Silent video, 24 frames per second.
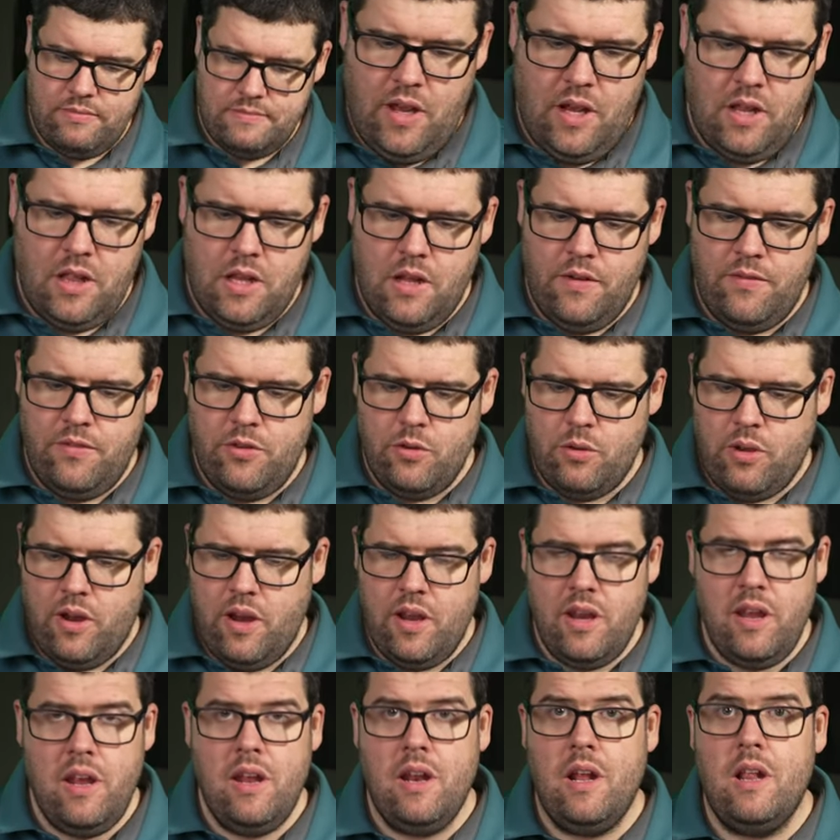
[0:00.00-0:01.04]
I love
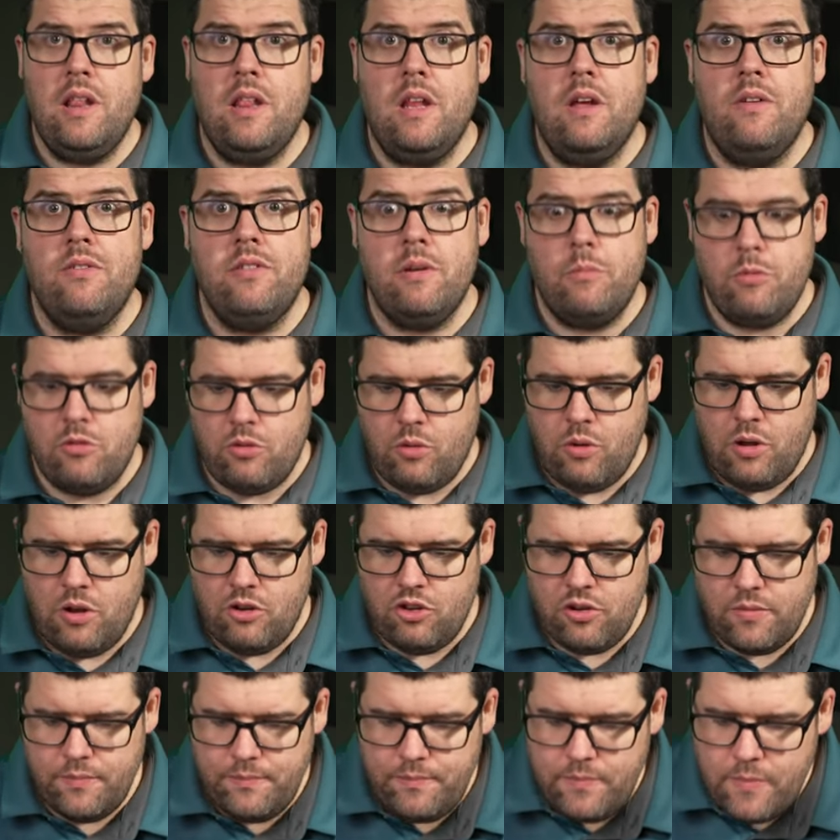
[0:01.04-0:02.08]
zucchini and I love summer
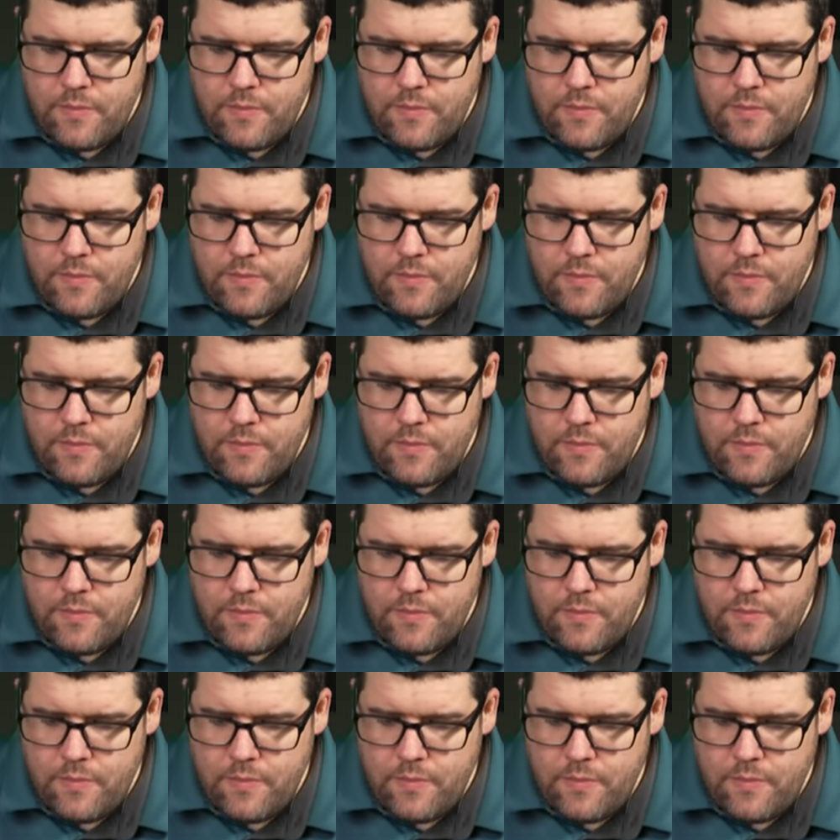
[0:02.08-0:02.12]
squash.